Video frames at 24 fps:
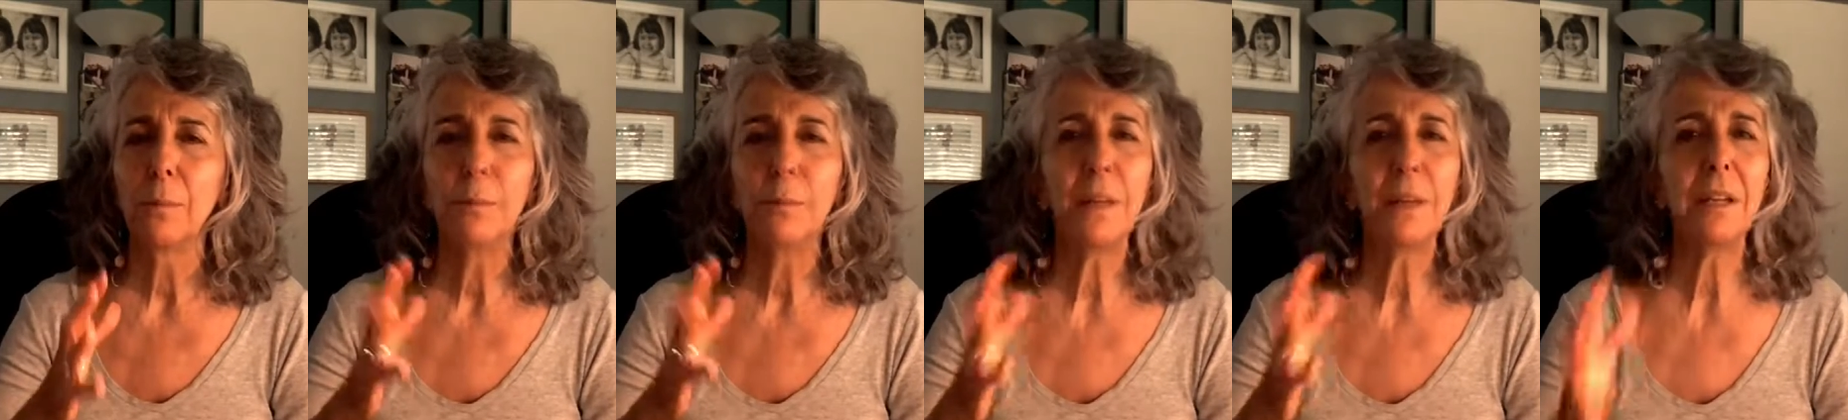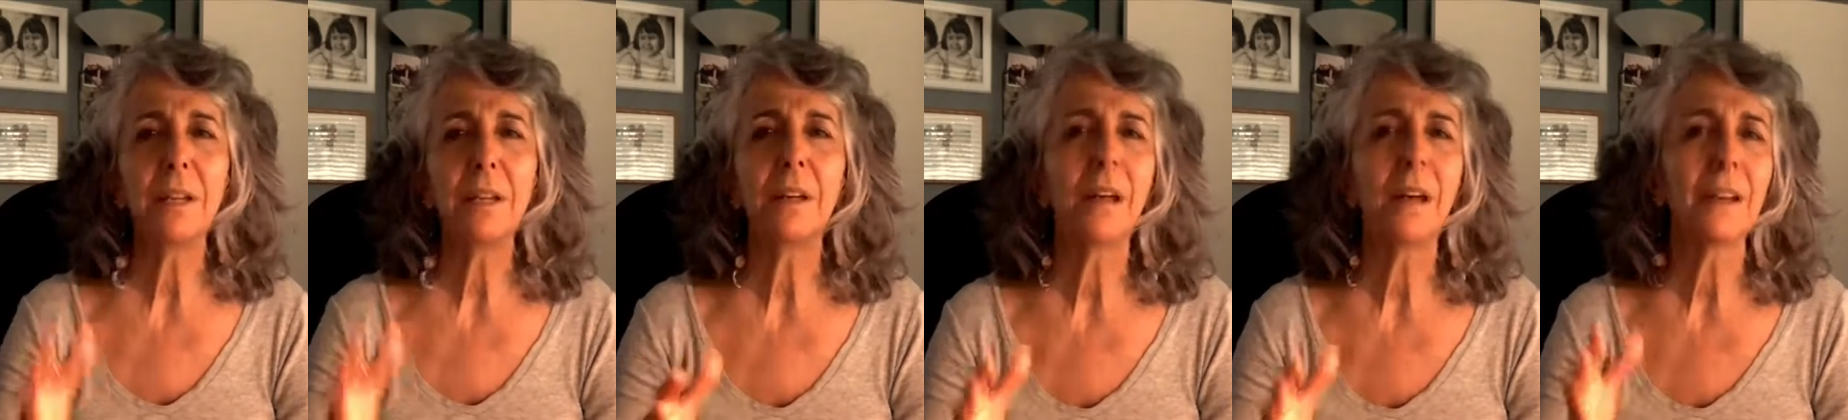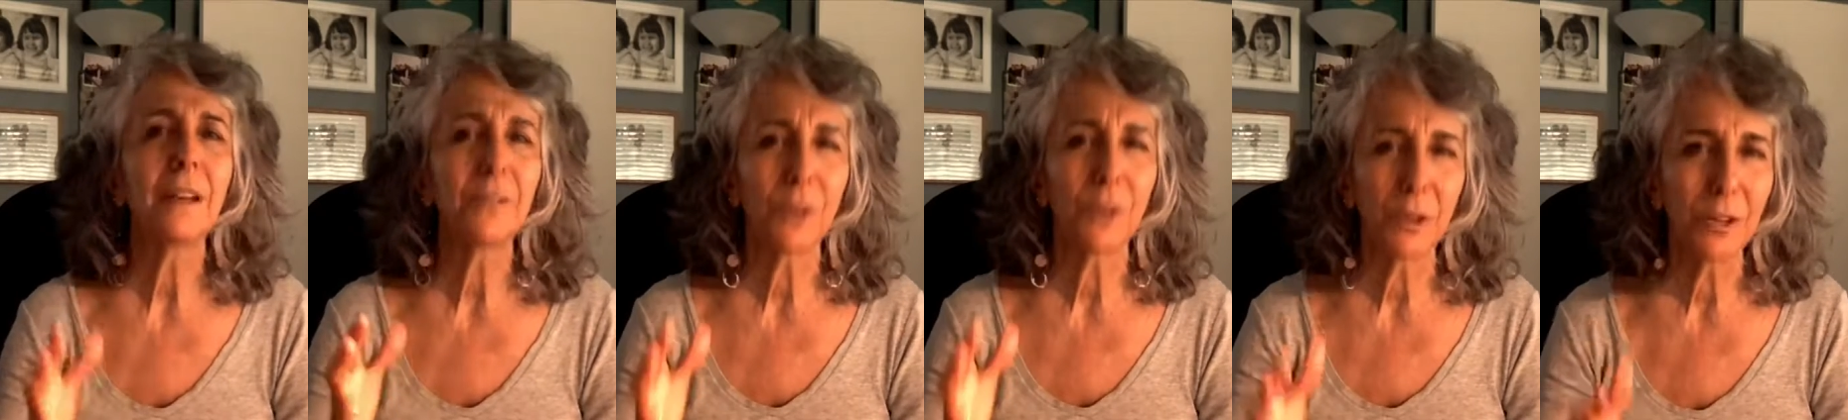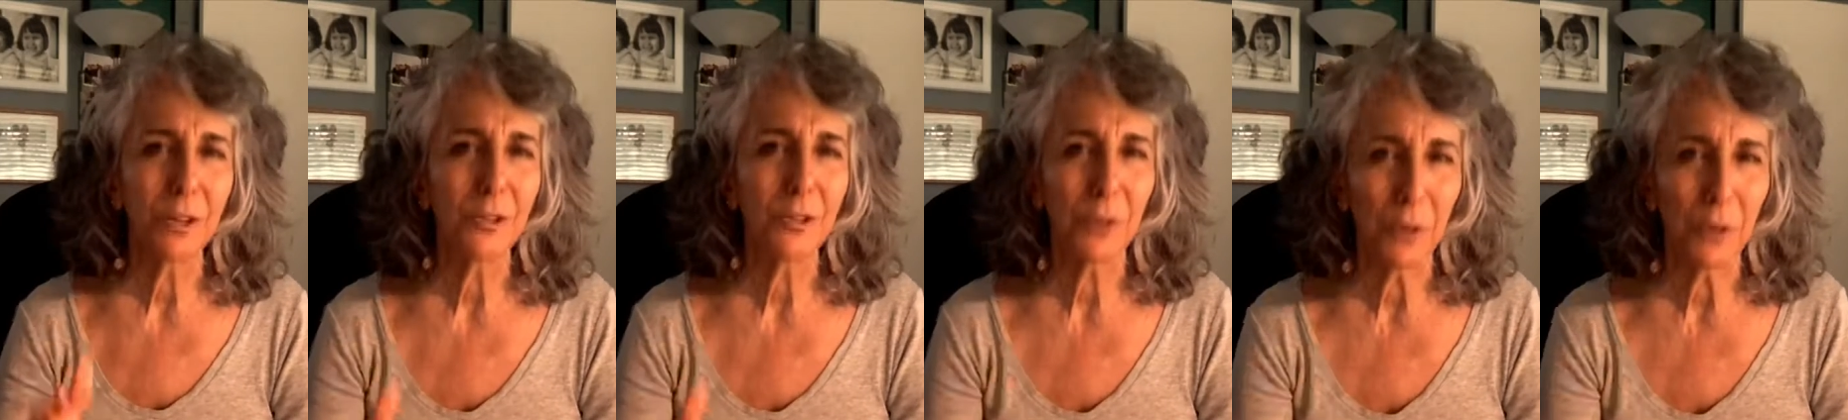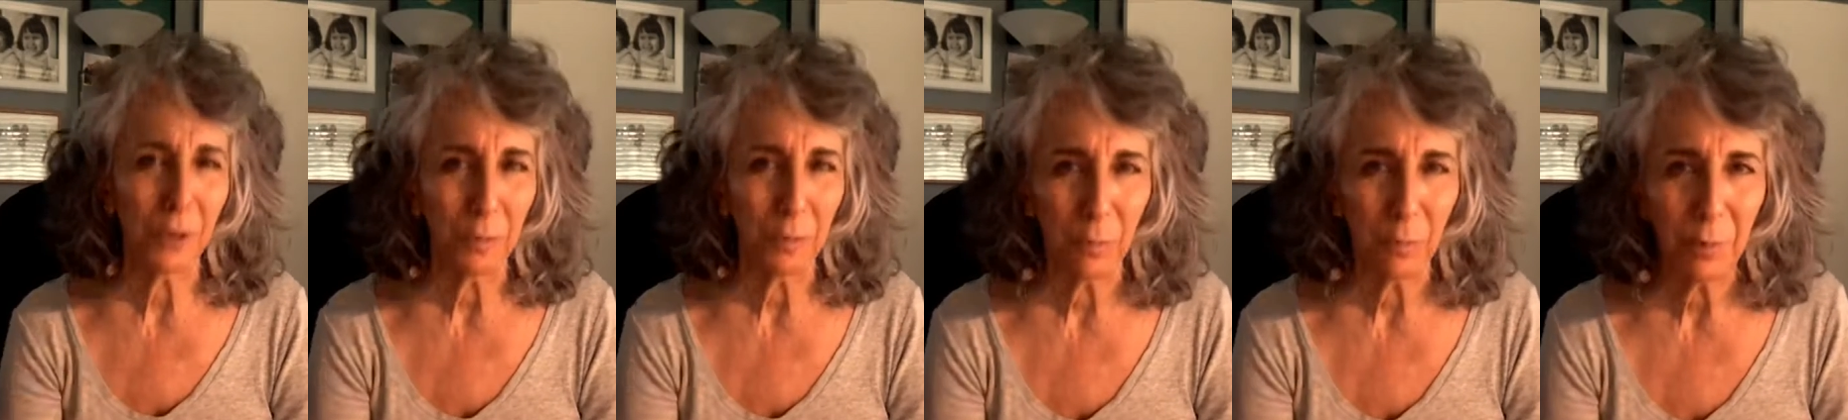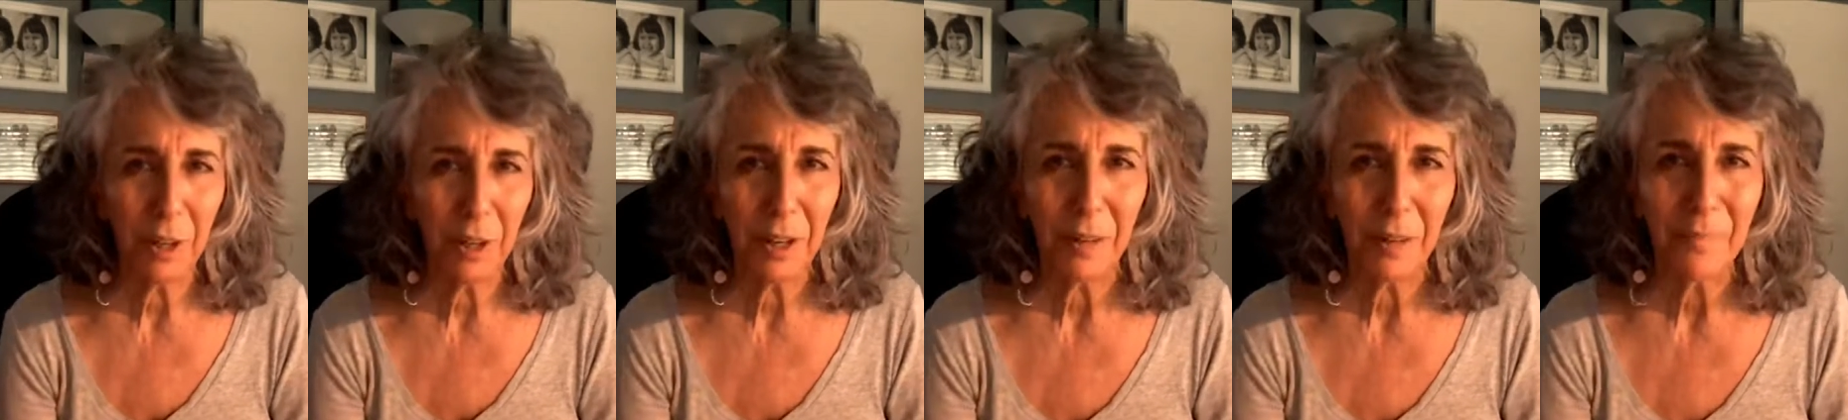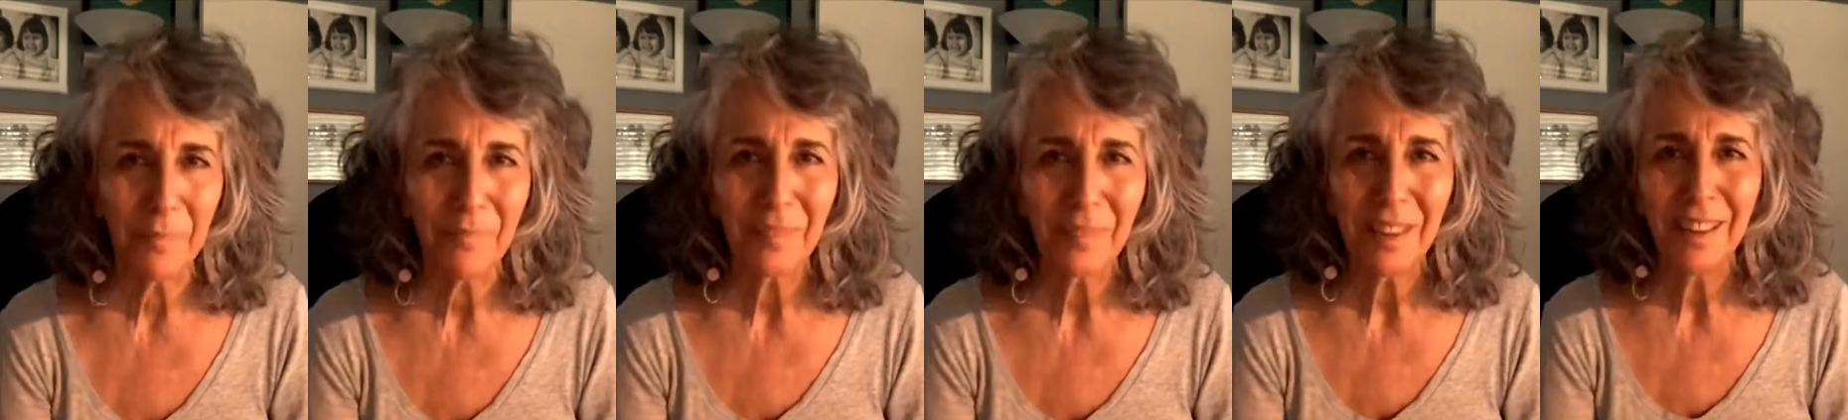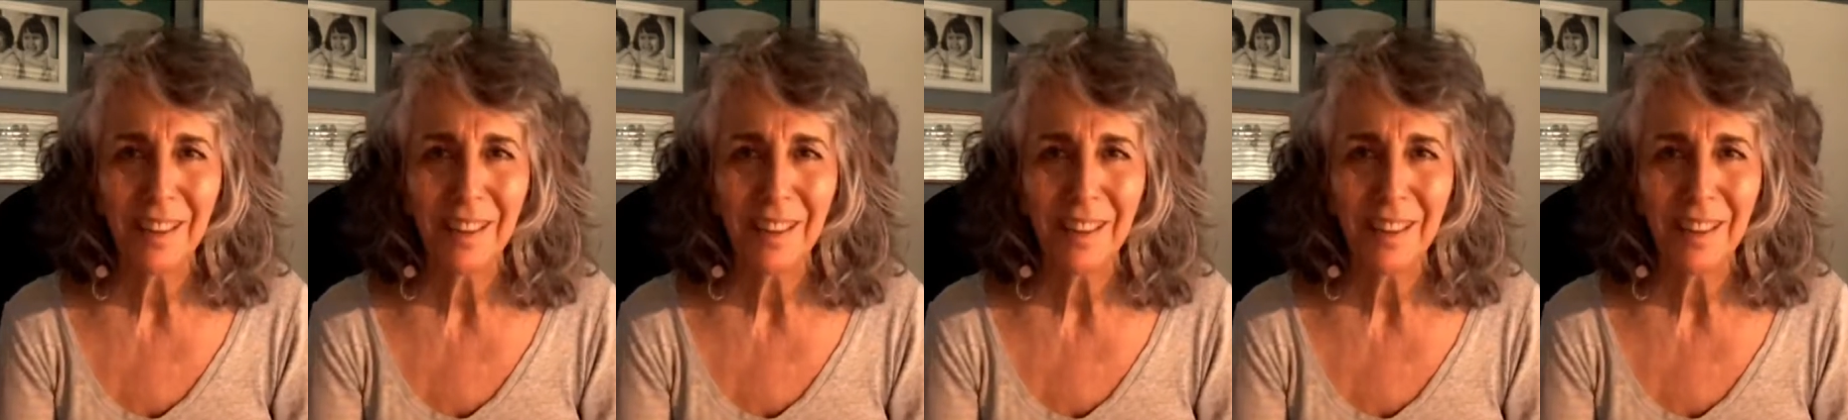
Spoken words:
be as good as you can be.